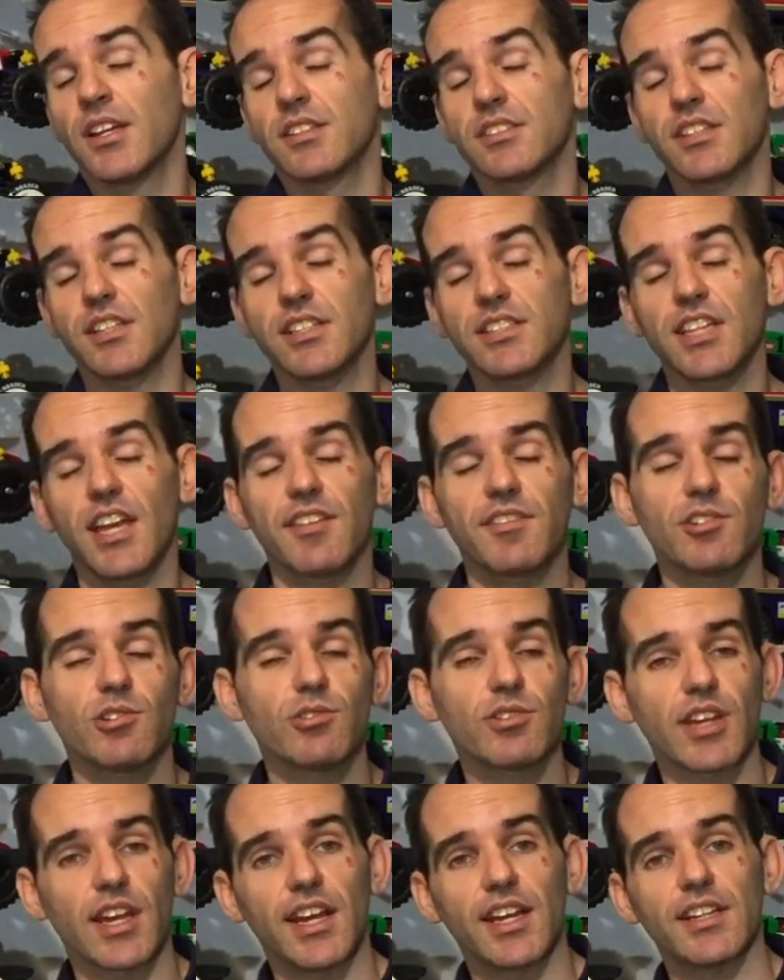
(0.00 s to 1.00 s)
So let's have a
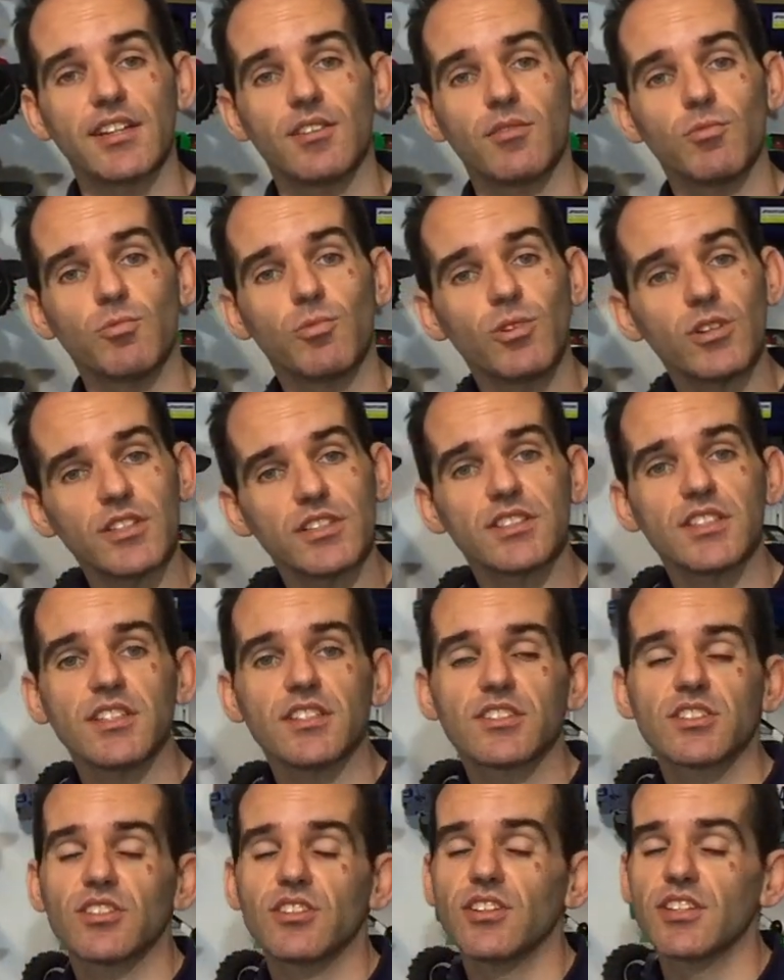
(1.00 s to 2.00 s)
look at what is
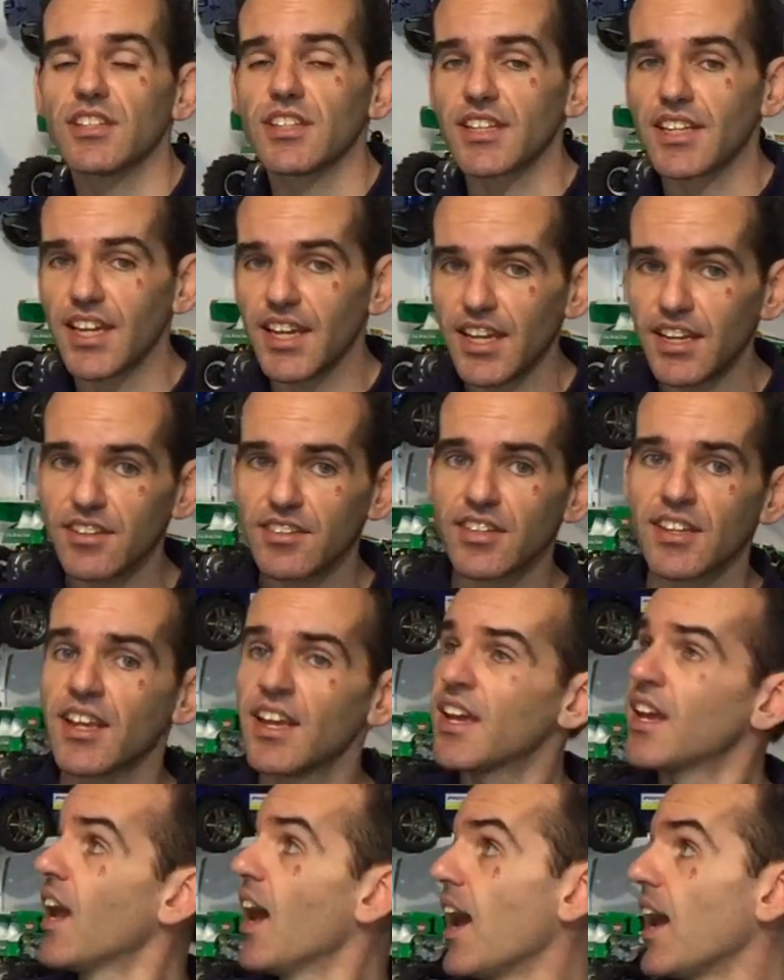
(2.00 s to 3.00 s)
inside the kit.
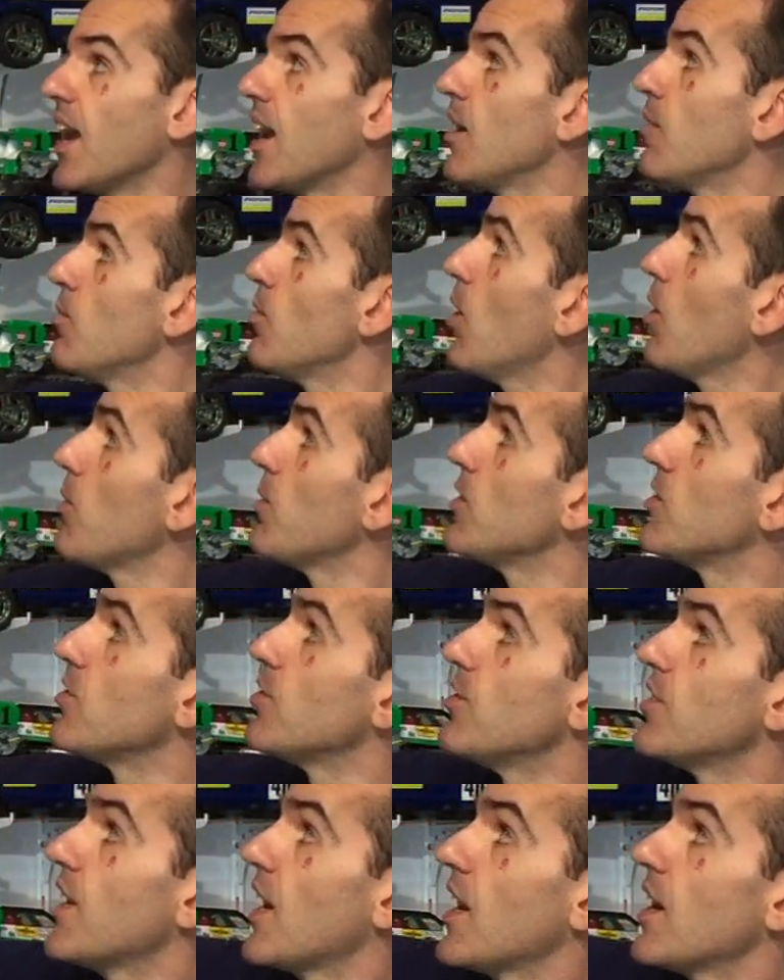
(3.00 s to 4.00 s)
And while we
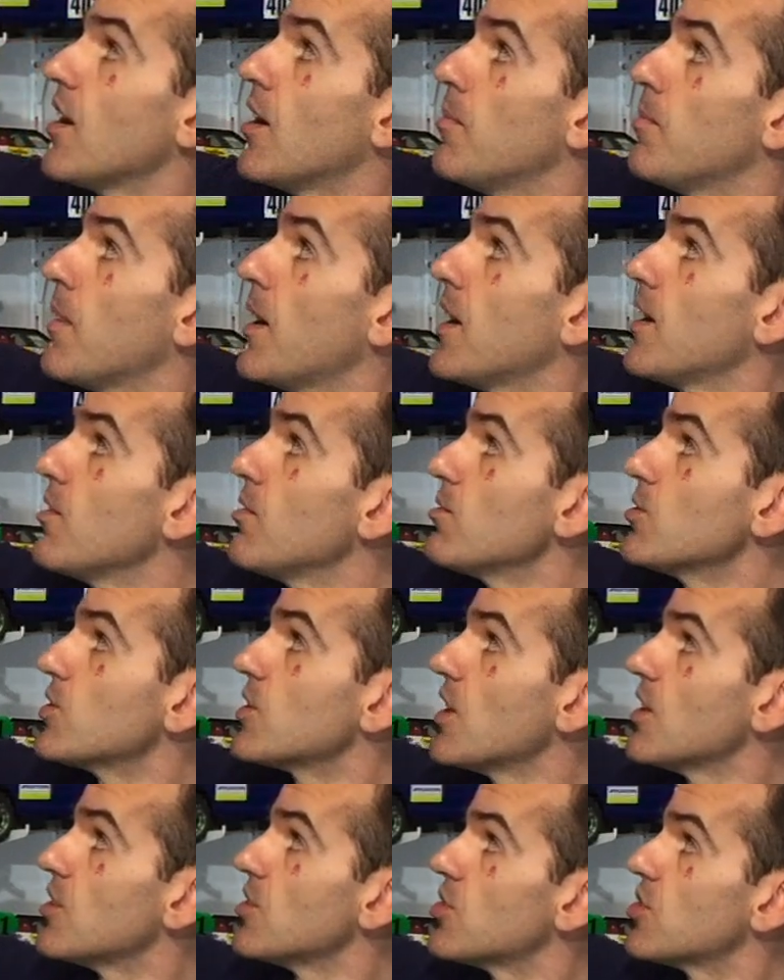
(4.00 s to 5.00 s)
do that, I may
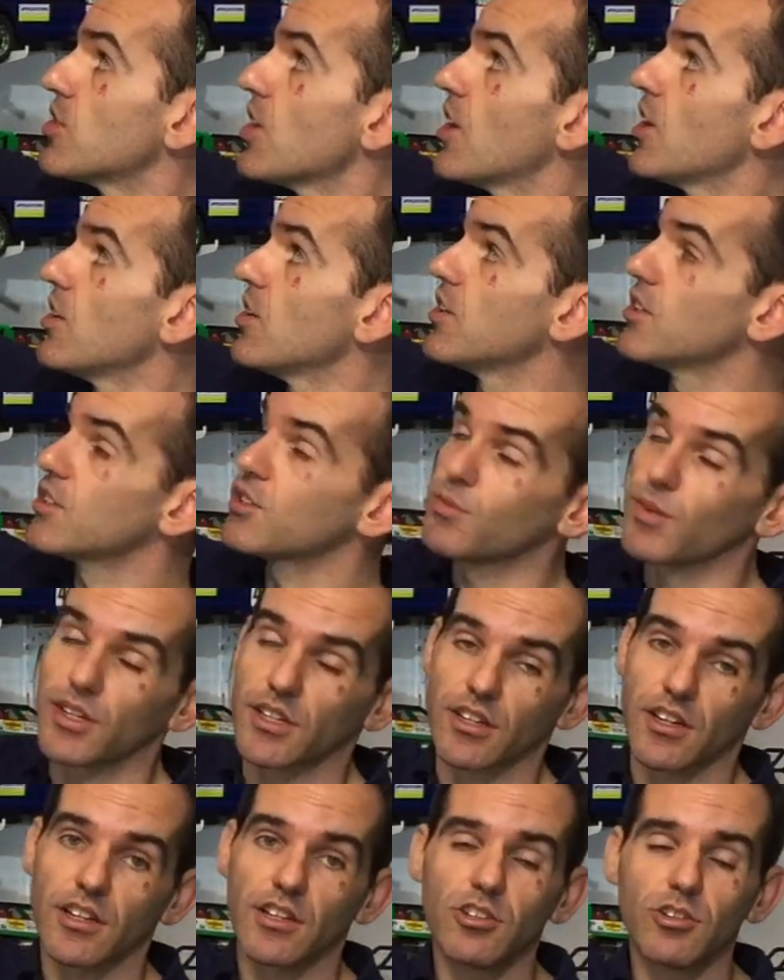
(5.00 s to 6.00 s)
also just show you this one
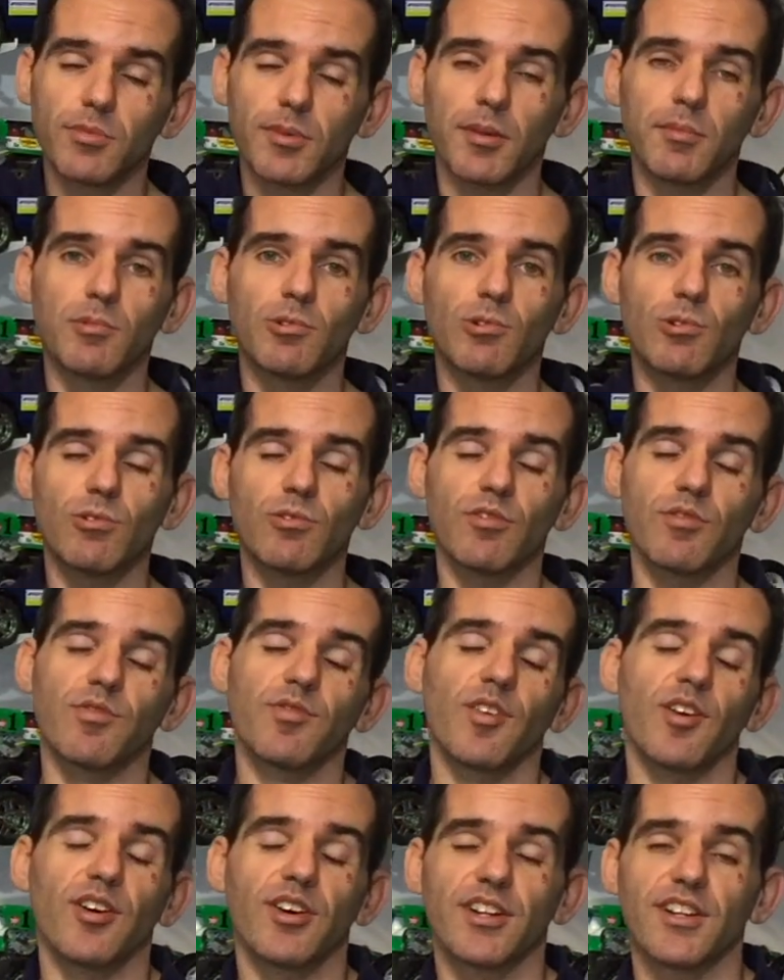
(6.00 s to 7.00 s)
in a little bit more
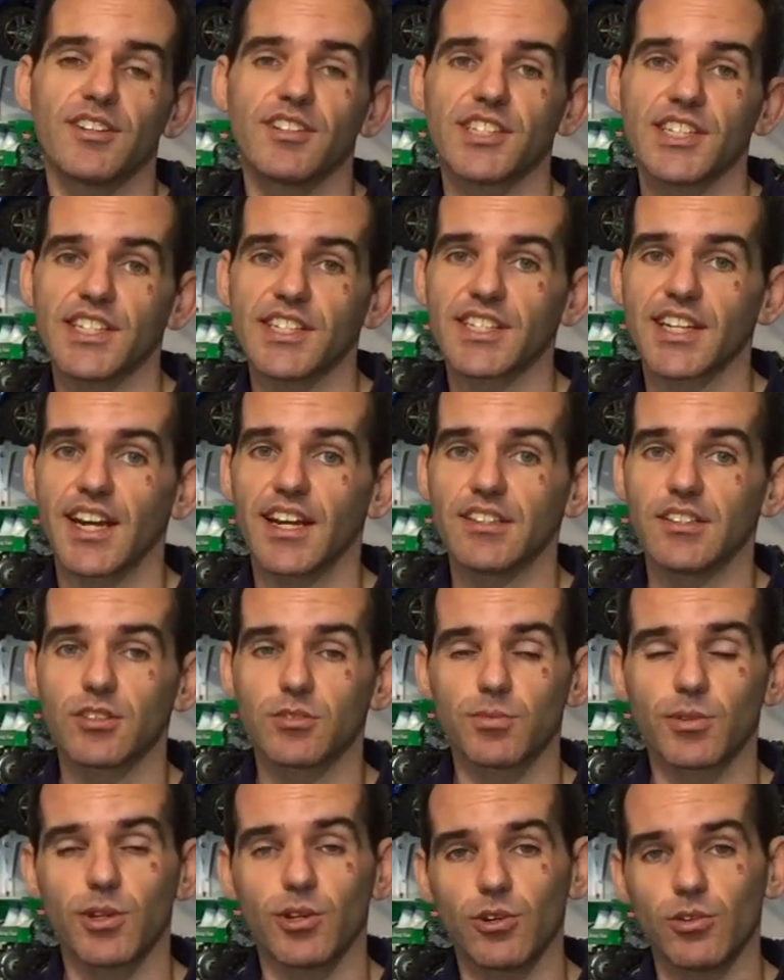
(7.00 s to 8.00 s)
finer detail as
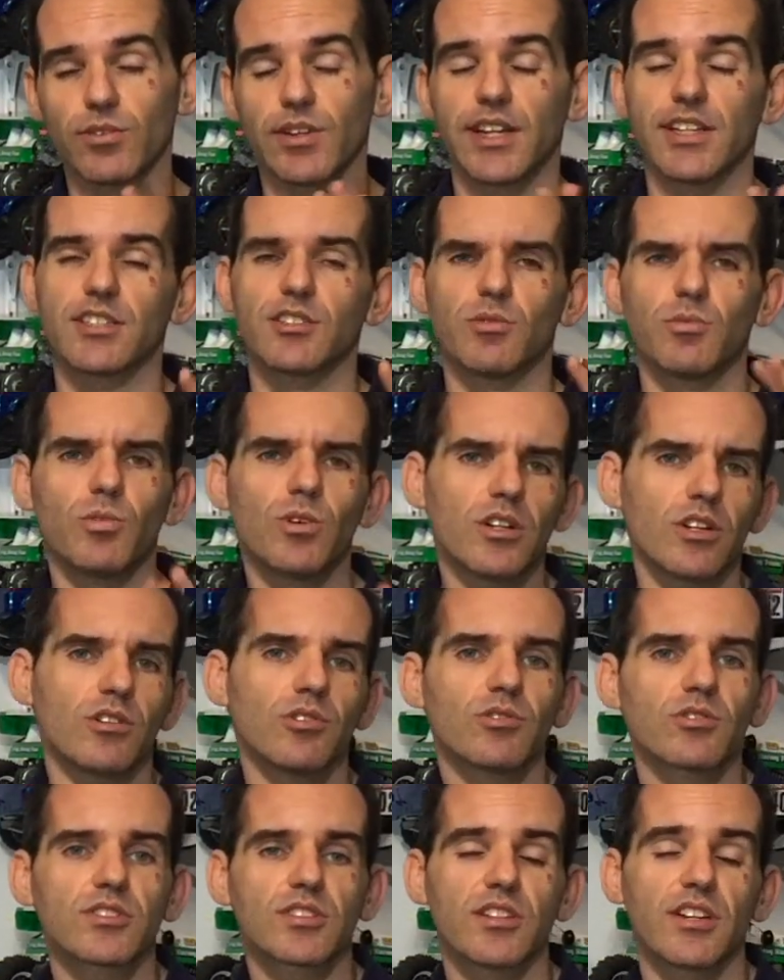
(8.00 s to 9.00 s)
well as to what it
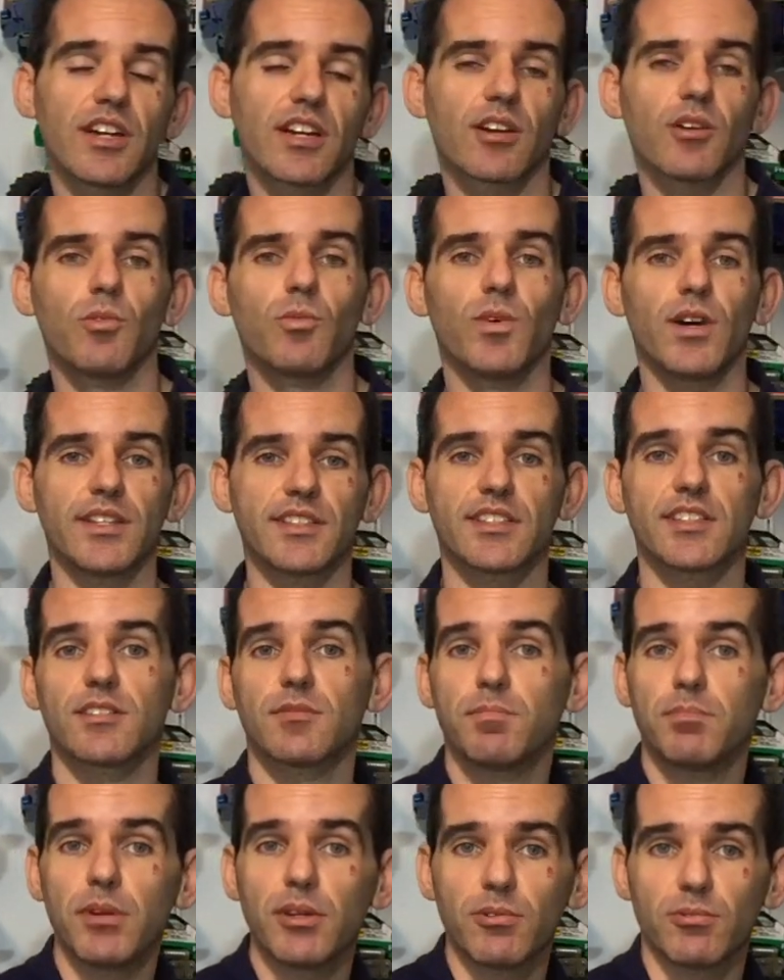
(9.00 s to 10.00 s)
looks like once it's
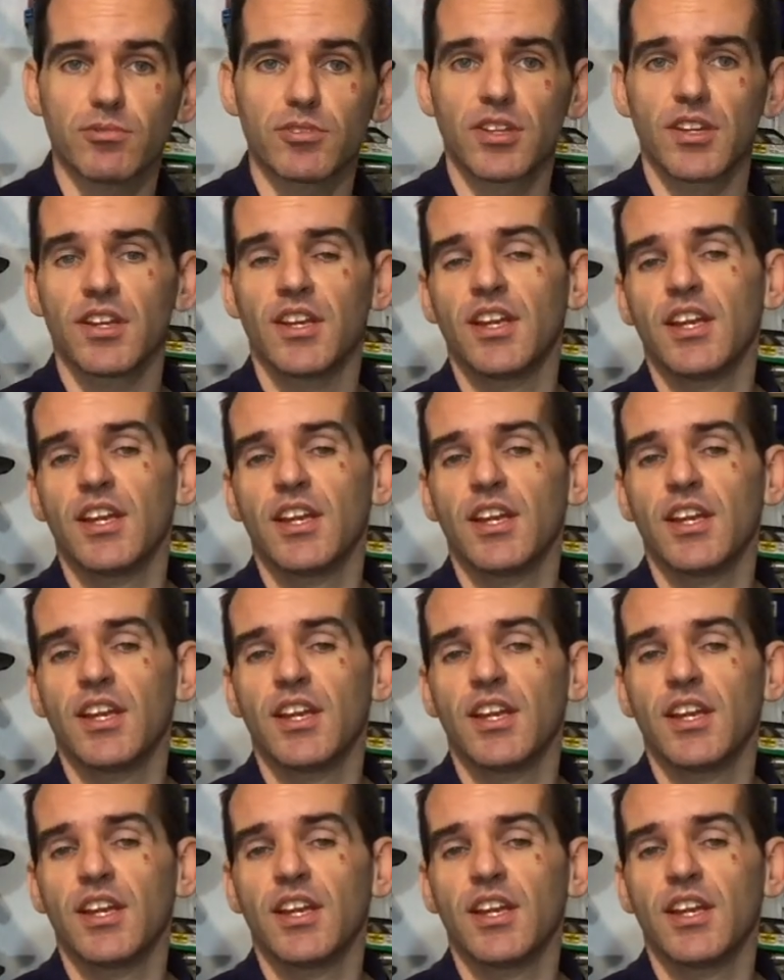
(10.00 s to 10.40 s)
built.